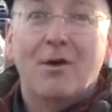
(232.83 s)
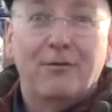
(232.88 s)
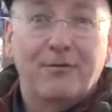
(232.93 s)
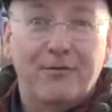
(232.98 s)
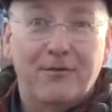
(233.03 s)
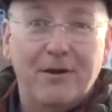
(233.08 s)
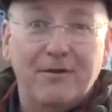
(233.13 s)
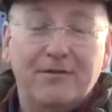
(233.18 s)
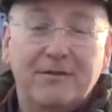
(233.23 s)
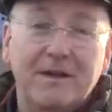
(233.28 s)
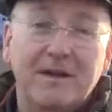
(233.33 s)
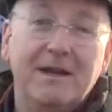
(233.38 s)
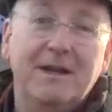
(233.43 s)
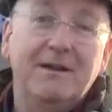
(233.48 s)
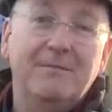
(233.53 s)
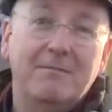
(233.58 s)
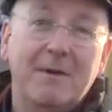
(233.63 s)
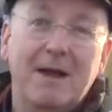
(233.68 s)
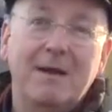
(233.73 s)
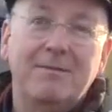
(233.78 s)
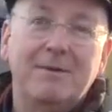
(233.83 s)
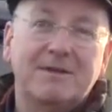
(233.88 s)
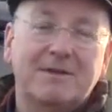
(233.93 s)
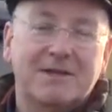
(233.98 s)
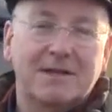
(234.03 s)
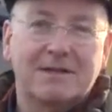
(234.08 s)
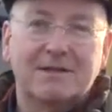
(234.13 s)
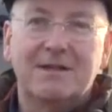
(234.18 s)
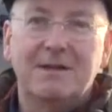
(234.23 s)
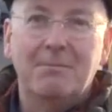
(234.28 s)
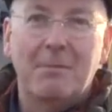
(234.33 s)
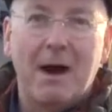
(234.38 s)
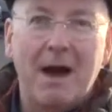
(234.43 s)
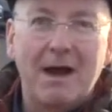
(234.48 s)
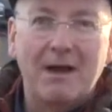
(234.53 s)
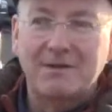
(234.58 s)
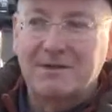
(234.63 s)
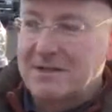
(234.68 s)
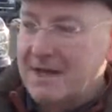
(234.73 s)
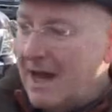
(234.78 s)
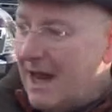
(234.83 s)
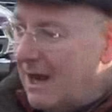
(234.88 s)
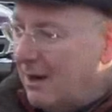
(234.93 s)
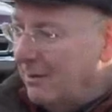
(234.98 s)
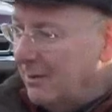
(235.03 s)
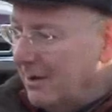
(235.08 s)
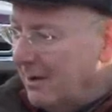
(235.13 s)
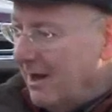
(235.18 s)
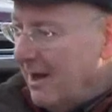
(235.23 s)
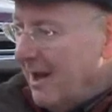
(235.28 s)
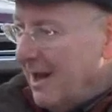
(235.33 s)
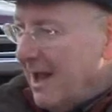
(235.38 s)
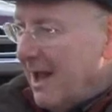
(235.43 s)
50, maybe 60 miles an hour.